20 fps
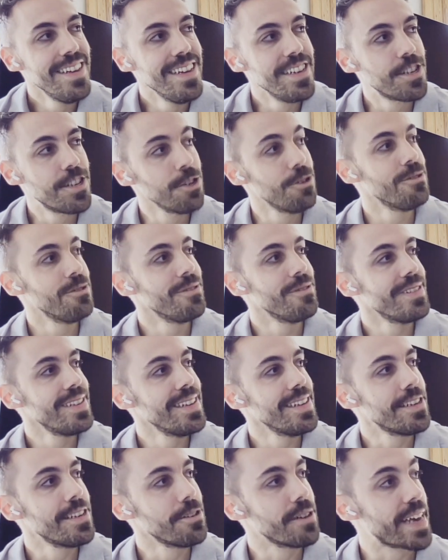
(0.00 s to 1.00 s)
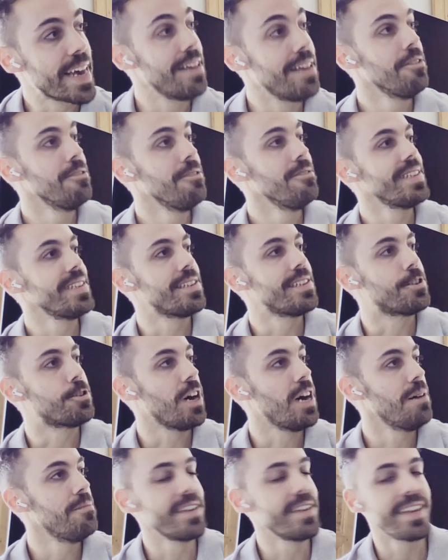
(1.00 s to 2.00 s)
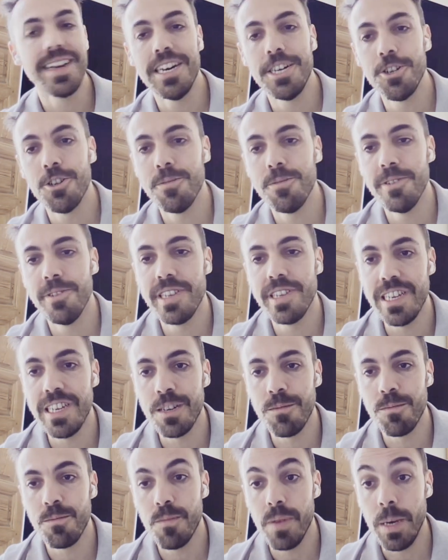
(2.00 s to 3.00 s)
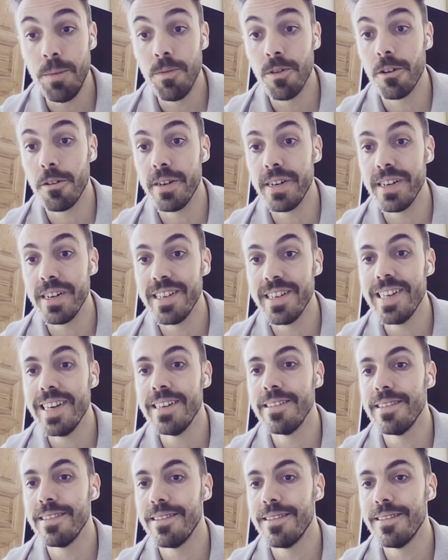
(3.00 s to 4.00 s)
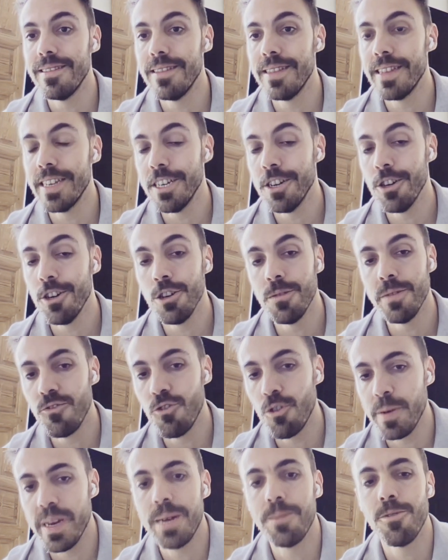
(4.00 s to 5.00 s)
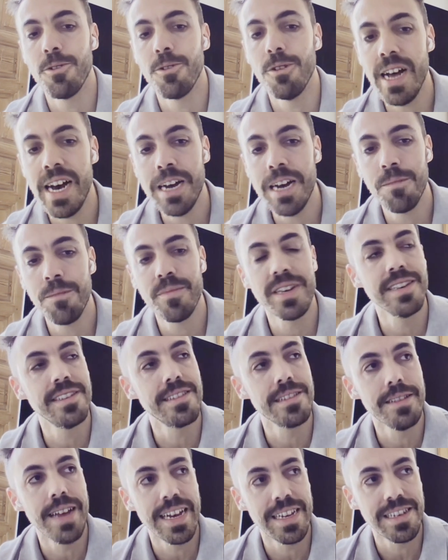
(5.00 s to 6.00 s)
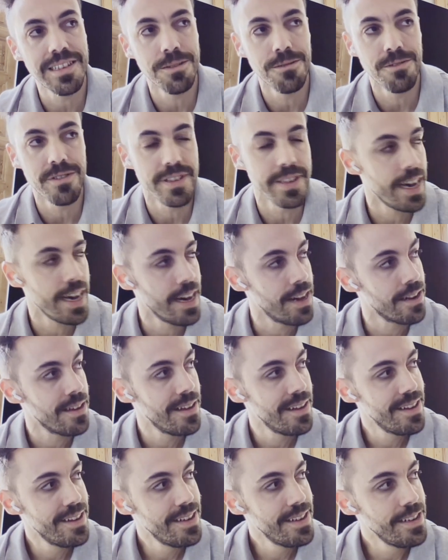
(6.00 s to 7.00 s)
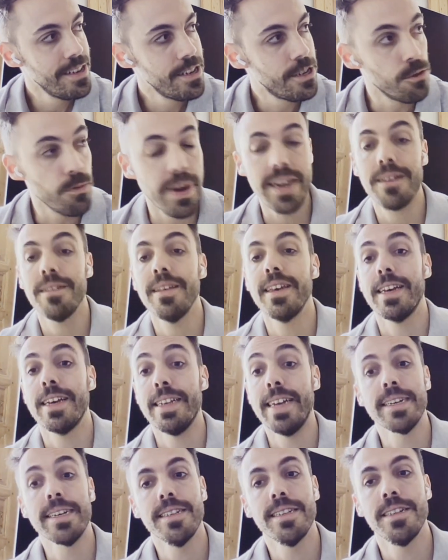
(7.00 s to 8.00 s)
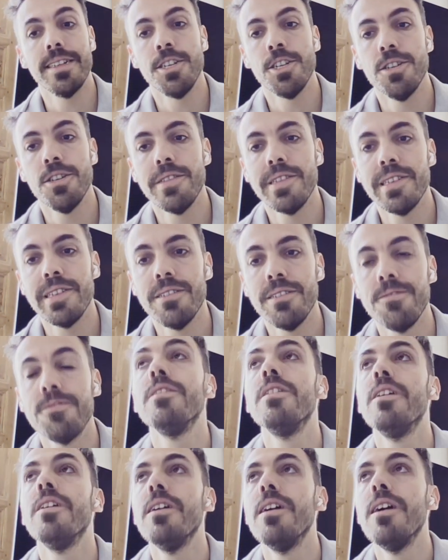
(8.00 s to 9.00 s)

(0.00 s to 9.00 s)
And so, so again, there was this drama and controversy. People criticized the YOLO V4 paper a lot because Alexi was not directly connected to Joseph.